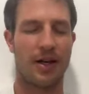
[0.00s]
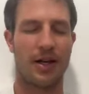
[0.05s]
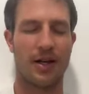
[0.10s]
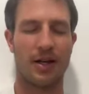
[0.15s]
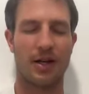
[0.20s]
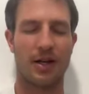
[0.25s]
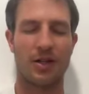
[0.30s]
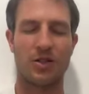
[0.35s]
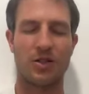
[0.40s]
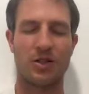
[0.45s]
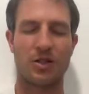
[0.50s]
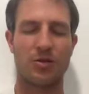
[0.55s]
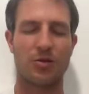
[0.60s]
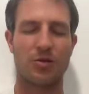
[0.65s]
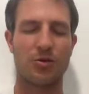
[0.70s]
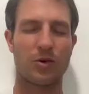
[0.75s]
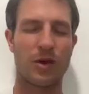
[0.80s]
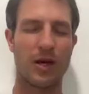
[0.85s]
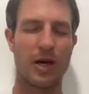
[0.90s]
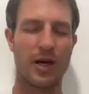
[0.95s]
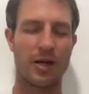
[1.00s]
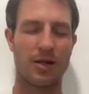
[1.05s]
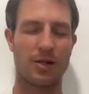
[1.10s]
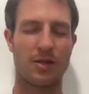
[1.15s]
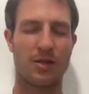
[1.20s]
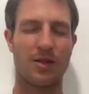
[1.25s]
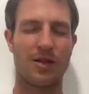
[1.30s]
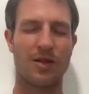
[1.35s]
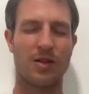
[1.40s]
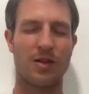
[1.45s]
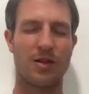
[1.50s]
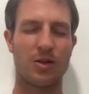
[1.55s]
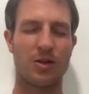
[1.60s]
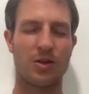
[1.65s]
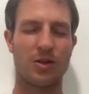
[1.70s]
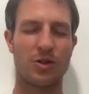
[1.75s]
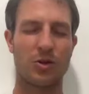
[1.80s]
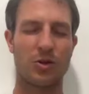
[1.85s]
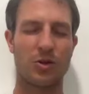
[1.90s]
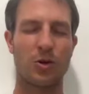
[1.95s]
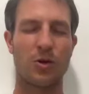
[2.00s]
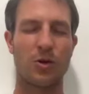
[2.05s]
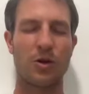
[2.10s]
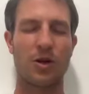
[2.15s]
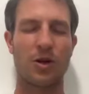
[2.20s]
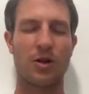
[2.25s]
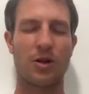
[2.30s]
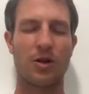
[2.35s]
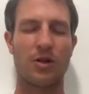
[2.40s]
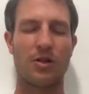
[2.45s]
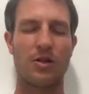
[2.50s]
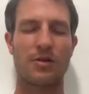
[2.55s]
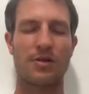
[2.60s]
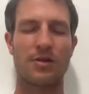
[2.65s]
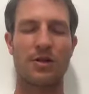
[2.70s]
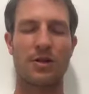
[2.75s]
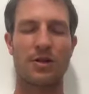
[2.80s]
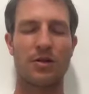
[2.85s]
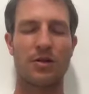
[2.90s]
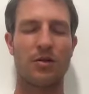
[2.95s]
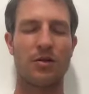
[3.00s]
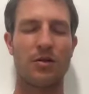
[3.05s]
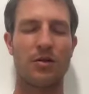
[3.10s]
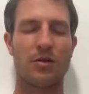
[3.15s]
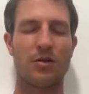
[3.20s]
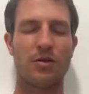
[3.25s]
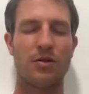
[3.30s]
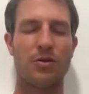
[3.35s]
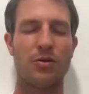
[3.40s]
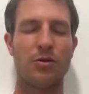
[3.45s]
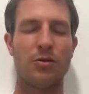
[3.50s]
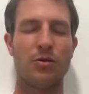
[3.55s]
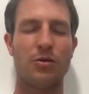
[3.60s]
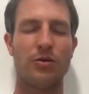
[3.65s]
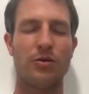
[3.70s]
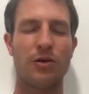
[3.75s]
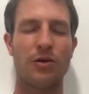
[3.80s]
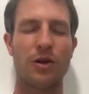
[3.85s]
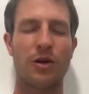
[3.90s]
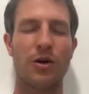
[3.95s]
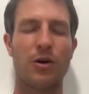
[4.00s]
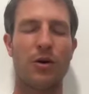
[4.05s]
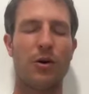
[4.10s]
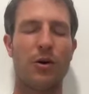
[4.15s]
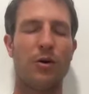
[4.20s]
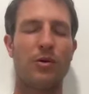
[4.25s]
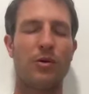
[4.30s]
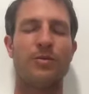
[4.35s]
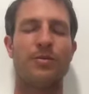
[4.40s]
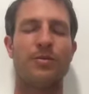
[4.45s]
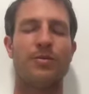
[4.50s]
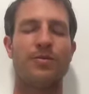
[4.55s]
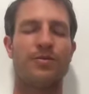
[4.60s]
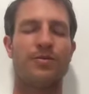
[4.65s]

And I can just rest and enjoy this new flow.